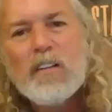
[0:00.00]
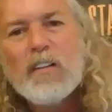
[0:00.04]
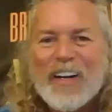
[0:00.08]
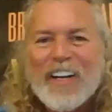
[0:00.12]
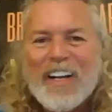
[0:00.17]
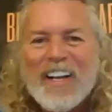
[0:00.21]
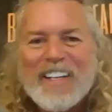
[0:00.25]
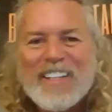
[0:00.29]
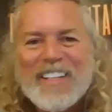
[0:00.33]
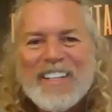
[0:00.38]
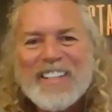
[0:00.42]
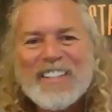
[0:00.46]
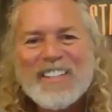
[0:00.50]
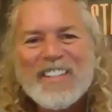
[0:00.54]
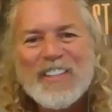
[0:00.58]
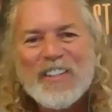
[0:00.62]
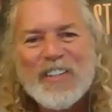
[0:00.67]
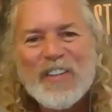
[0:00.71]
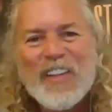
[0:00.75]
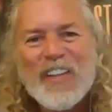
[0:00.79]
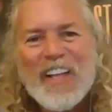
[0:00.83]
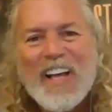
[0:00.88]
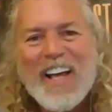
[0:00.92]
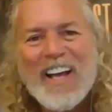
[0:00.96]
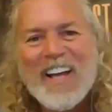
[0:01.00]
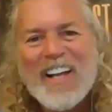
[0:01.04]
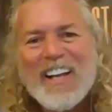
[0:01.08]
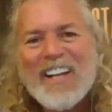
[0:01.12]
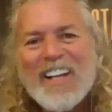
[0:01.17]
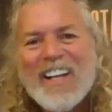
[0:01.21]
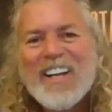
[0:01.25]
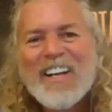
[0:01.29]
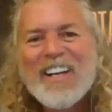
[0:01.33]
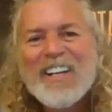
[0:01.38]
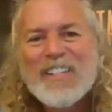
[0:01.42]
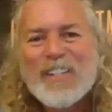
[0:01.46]
idea to do that,
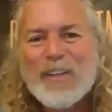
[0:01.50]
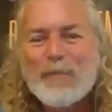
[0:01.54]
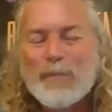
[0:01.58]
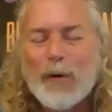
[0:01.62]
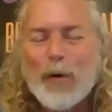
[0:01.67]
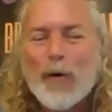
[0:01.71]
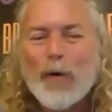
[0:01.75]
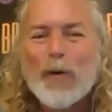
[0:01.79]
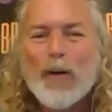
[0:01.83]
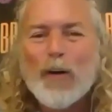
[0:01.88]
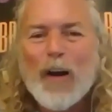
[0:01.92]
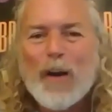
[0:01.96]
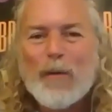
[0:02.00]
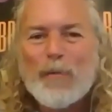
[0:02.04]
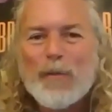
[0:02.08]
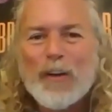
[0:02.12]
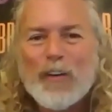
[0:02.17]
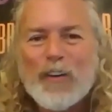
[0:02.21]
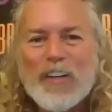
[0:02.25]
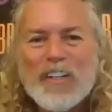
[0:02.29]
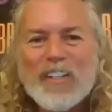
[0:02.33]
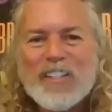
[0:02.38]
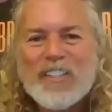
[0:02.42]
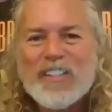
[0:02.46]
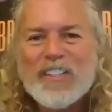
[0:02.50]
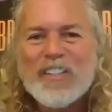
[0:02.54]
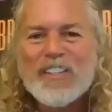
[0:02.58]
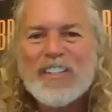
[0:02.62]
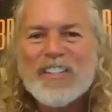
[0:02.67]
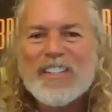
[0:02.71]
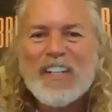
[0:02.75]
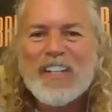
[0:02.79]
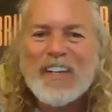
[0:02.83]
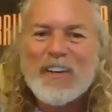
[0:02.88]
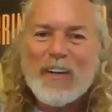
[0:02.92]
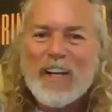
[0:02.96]
to program the crystals
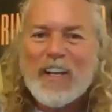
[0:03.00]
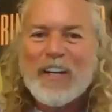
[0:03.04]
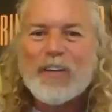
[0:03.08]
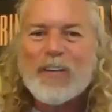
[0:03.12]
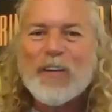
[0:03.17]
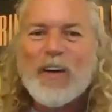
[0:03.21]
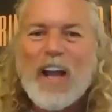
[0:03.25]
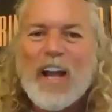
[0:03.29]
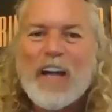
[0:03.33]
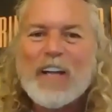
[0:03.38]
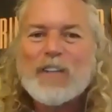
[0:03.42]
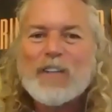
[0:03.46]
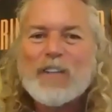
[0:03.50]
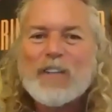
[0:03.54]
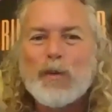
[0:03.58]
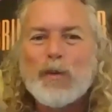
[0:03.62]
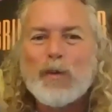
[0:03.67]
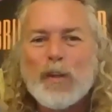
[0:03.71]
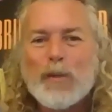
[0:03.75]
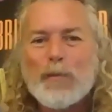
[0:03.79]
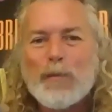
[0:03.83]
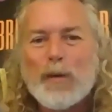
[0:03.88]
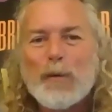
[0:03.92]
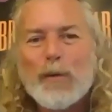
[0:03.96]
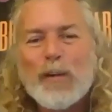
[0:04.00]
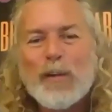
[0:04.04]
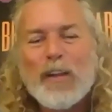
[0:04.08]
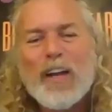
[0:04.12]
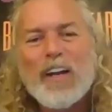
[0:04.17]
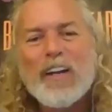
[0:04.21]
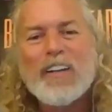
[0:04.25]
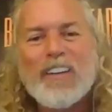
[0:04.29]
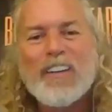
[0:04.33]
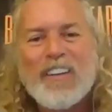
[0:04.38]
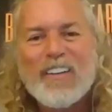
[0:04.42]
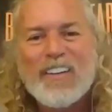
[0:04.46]
to interact with the people
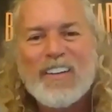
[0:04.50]
that